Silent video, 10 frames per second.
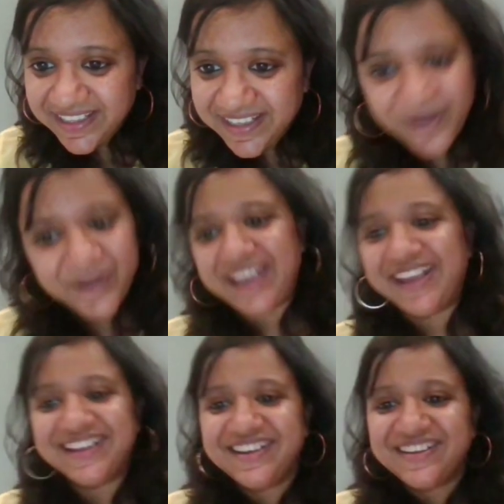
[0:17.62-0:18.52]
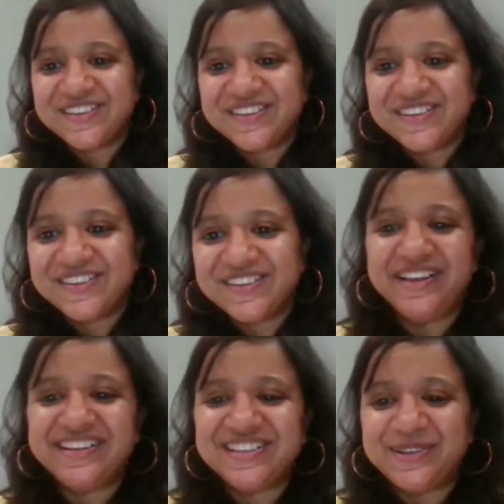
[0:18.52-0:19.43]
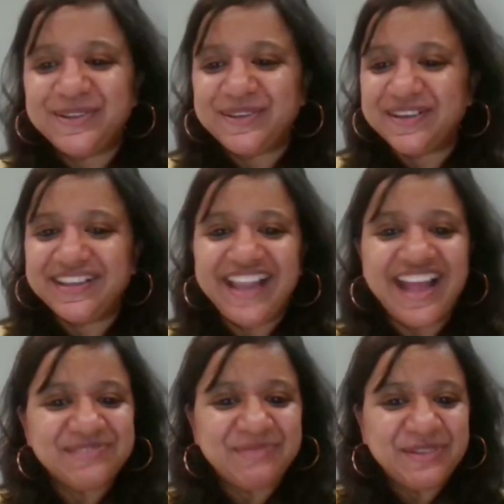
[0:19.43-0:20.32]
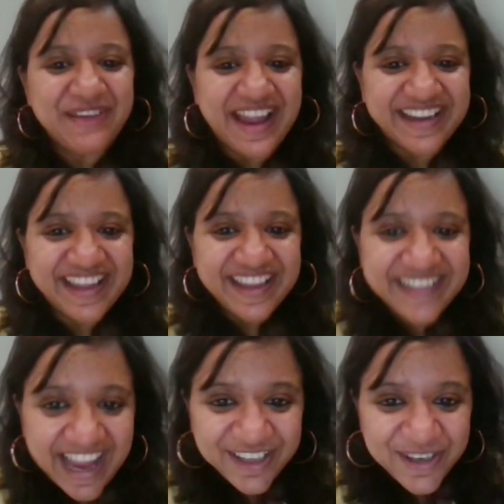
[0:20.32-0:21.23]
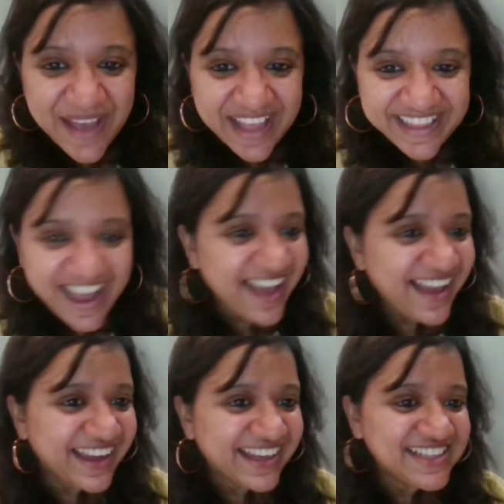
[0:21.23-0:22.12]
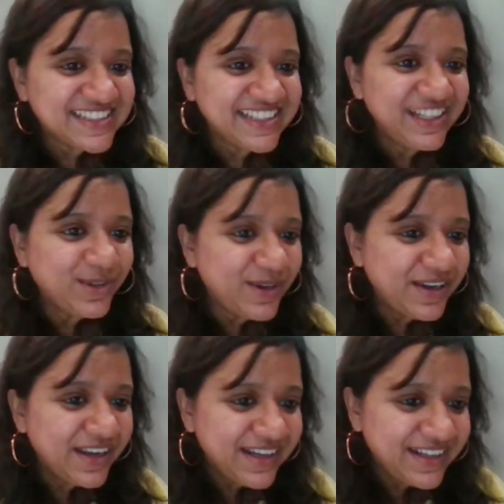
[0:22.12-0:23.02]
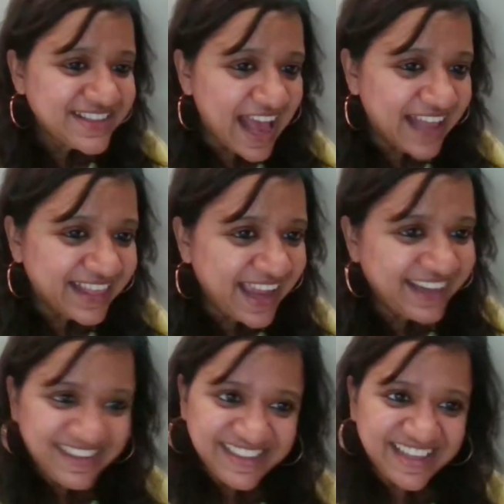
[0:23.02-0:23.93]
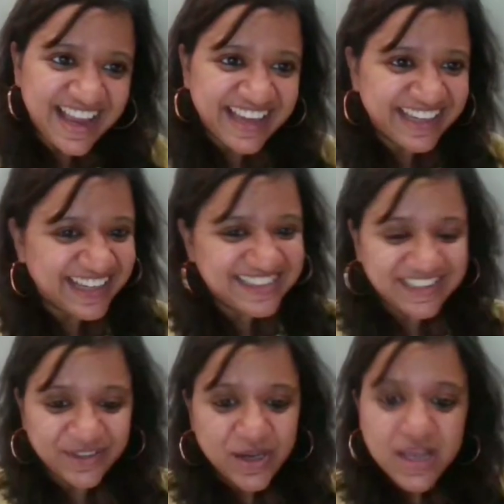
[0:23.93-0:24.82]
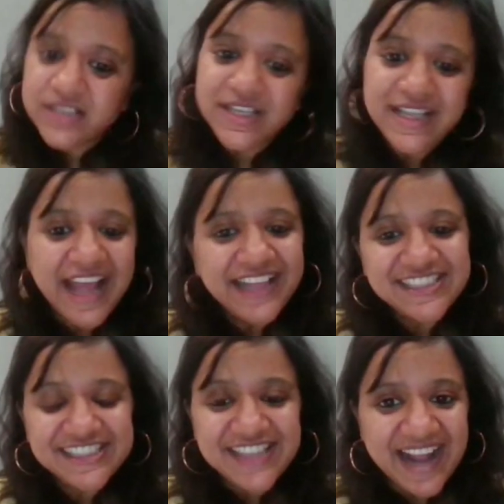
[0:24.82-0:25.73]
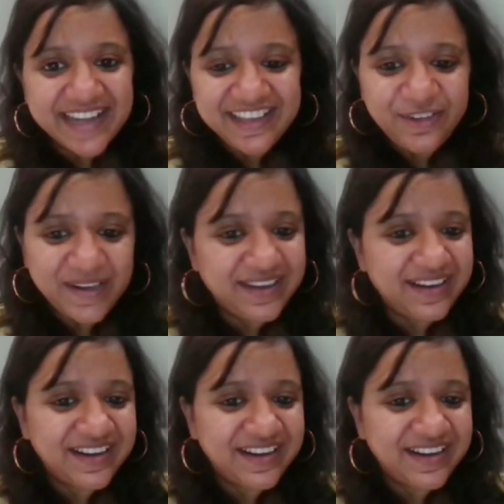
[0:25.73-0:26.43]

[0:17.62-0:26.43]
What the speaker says: Okay, cool. So let's move ahead. Thank you, Adya. I can see you. Sadhna and Rita, I can see you. So let's start the drill.